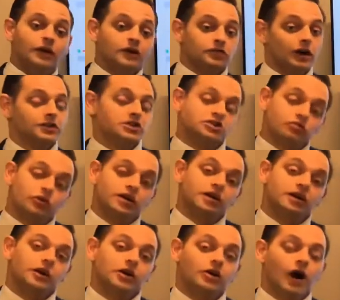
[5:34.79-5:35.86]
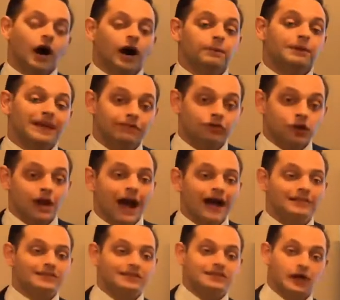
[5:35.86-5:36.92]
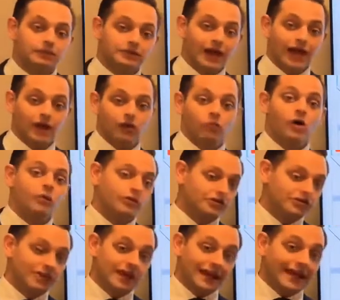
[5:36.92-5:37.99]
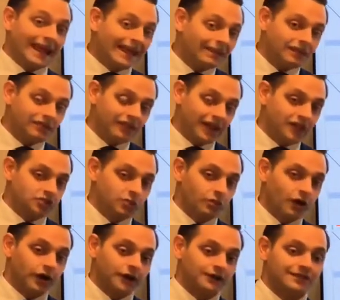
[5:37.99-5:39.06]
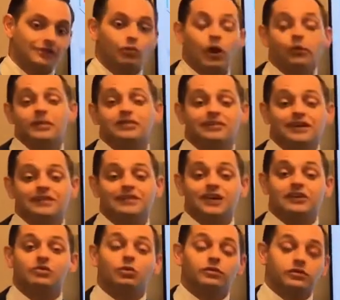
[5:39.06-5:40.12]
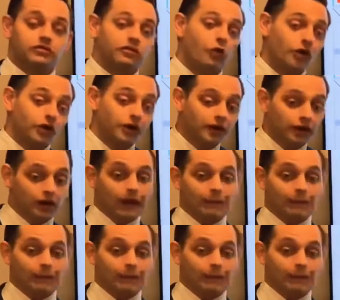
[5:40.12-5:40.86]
So I just wanted to give you guys this update on what we're seeing in the financial markets and where we see things moving forward.